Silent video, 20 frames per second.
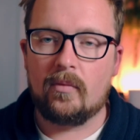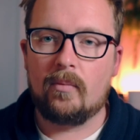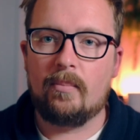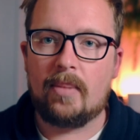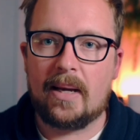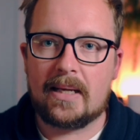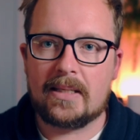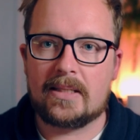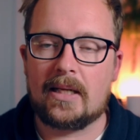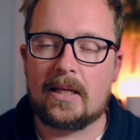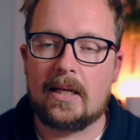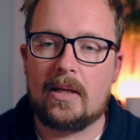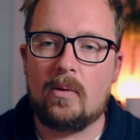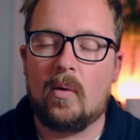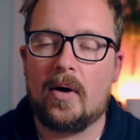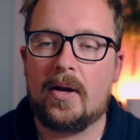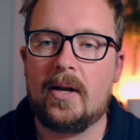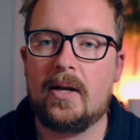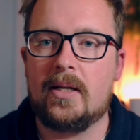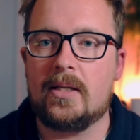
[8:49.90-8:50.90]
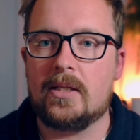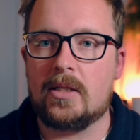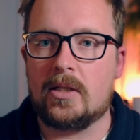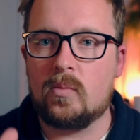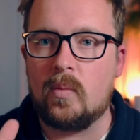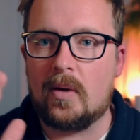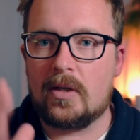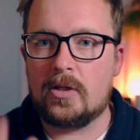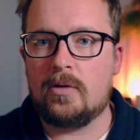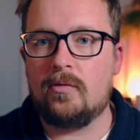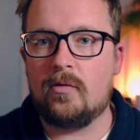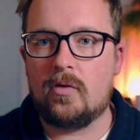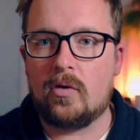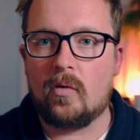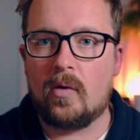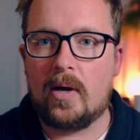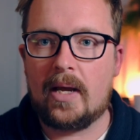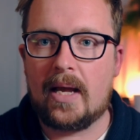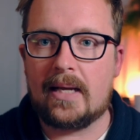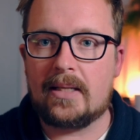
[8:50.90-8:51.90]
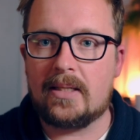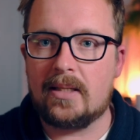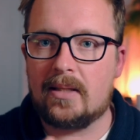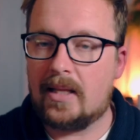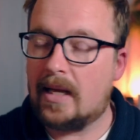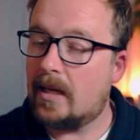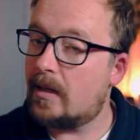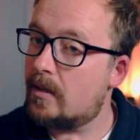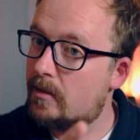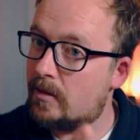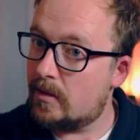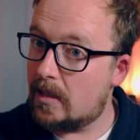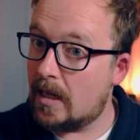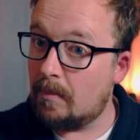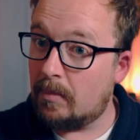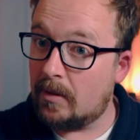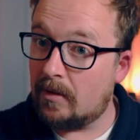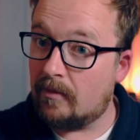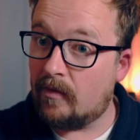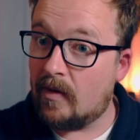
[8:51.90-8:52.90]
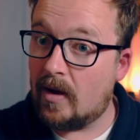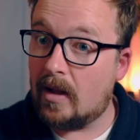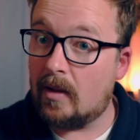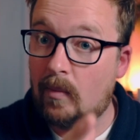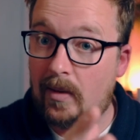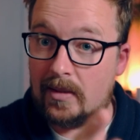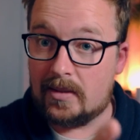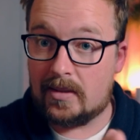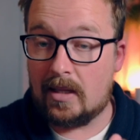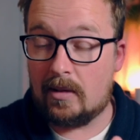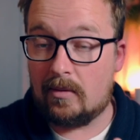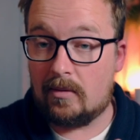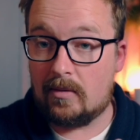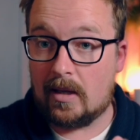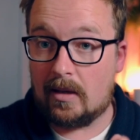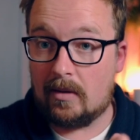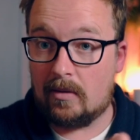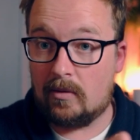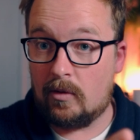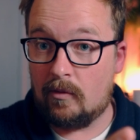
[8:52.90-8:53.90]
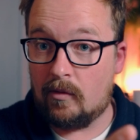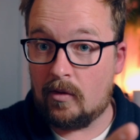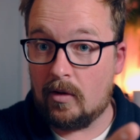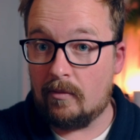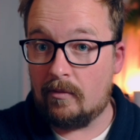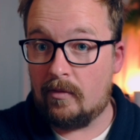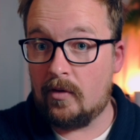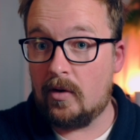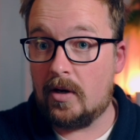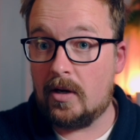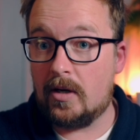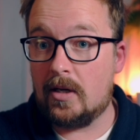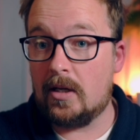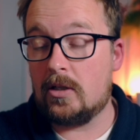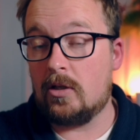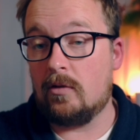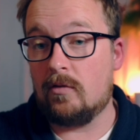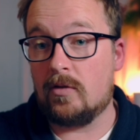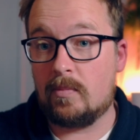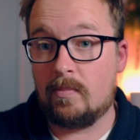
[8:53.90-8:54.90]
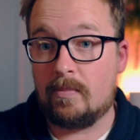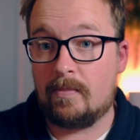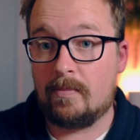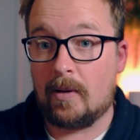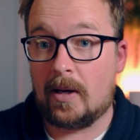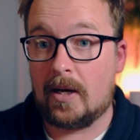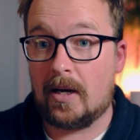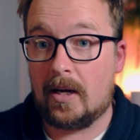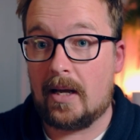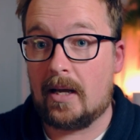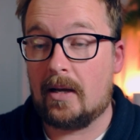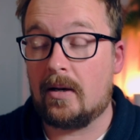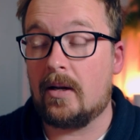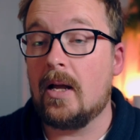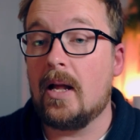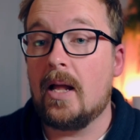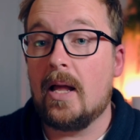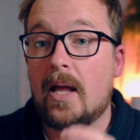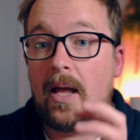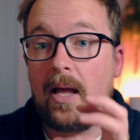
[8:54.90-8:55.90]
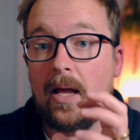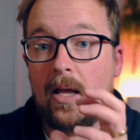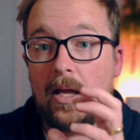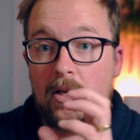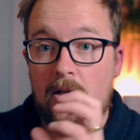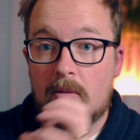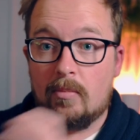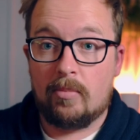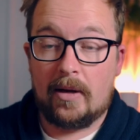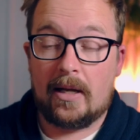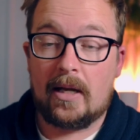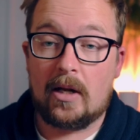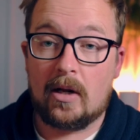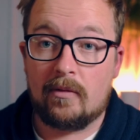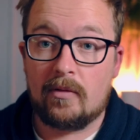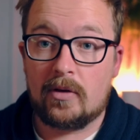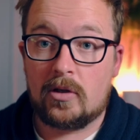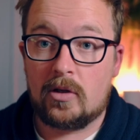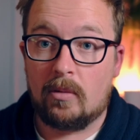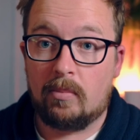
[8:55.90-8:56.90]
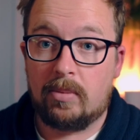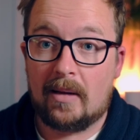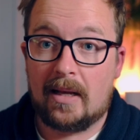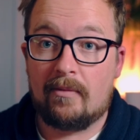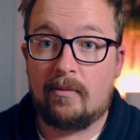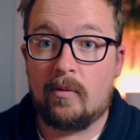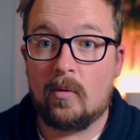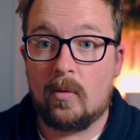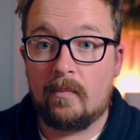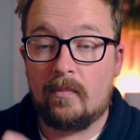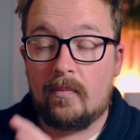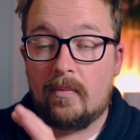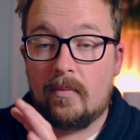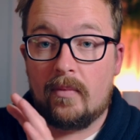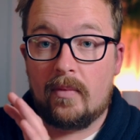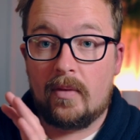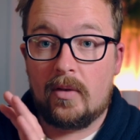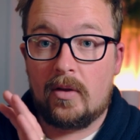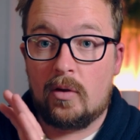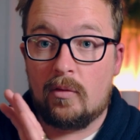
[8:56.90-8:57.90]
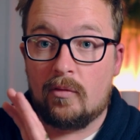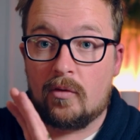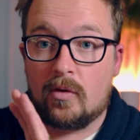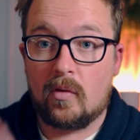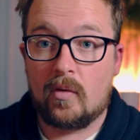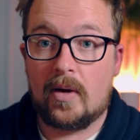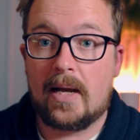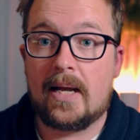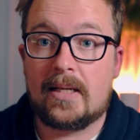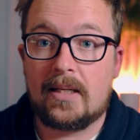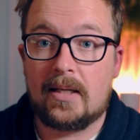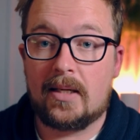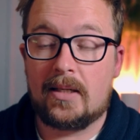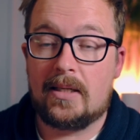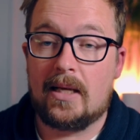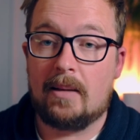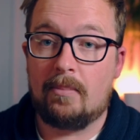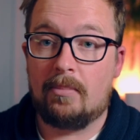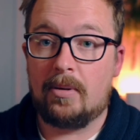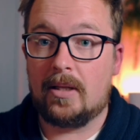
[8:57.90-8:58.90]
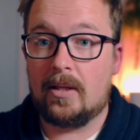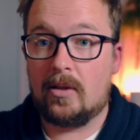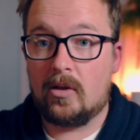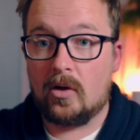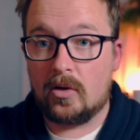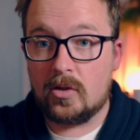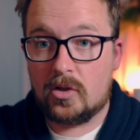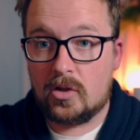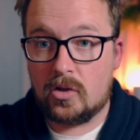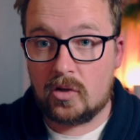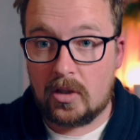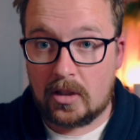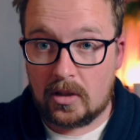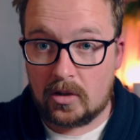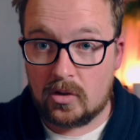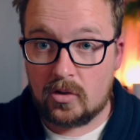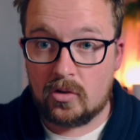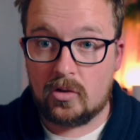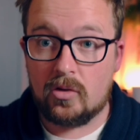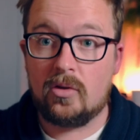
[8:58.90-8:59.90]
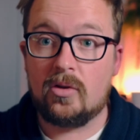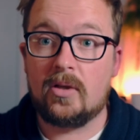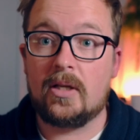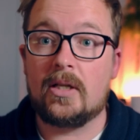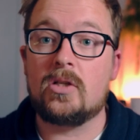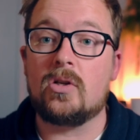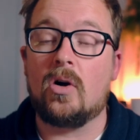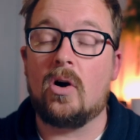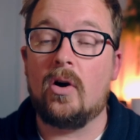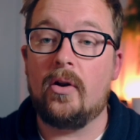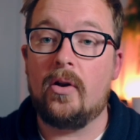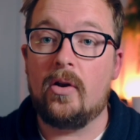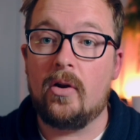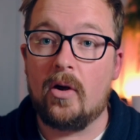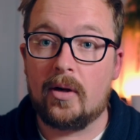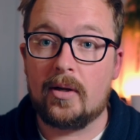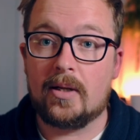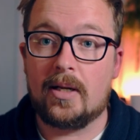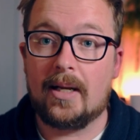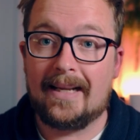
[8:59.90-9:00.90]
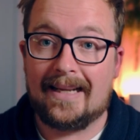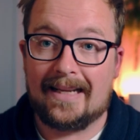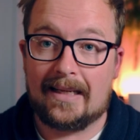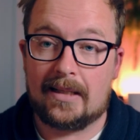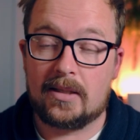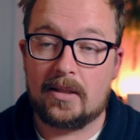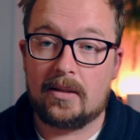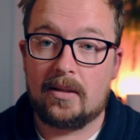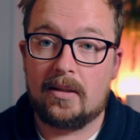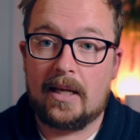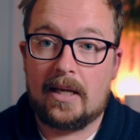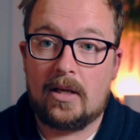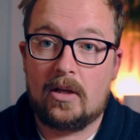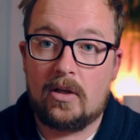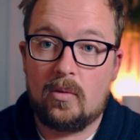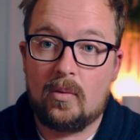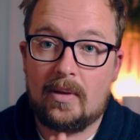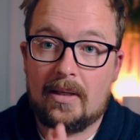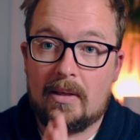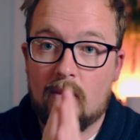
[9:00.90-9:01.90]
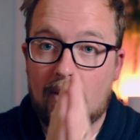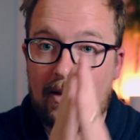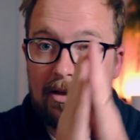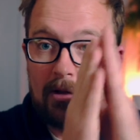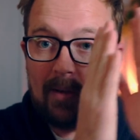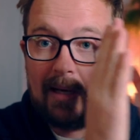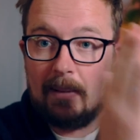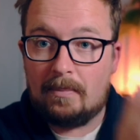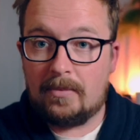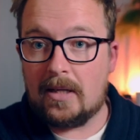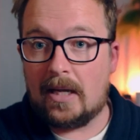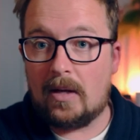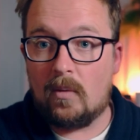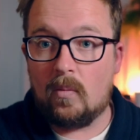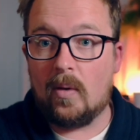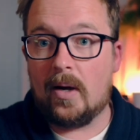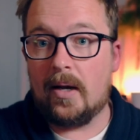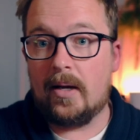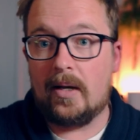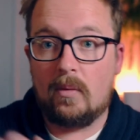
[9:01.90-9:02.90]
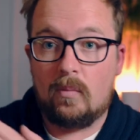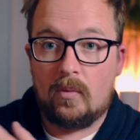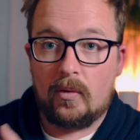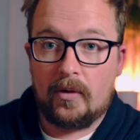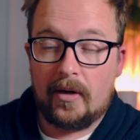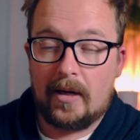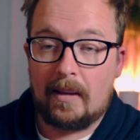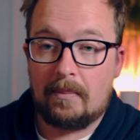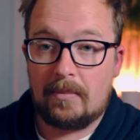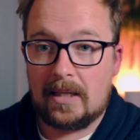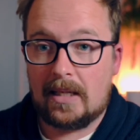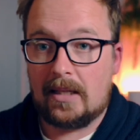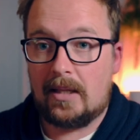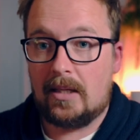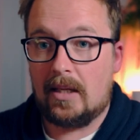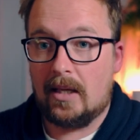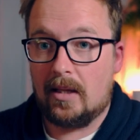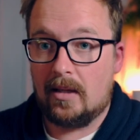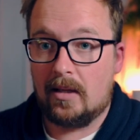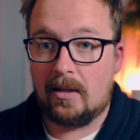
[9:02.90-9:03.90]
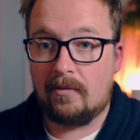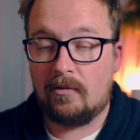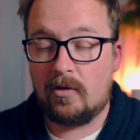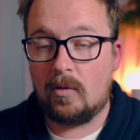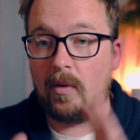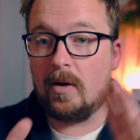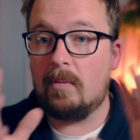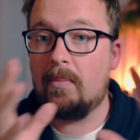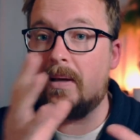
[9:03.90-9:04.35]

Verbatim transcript: Basically what it is, is once you've created that template file, once that, that you've converted it, you've spun it out, you bring it over into your platform, you've created a template. Those two, two things are not linked. They, you, when you update one, it will not update the other. If you want to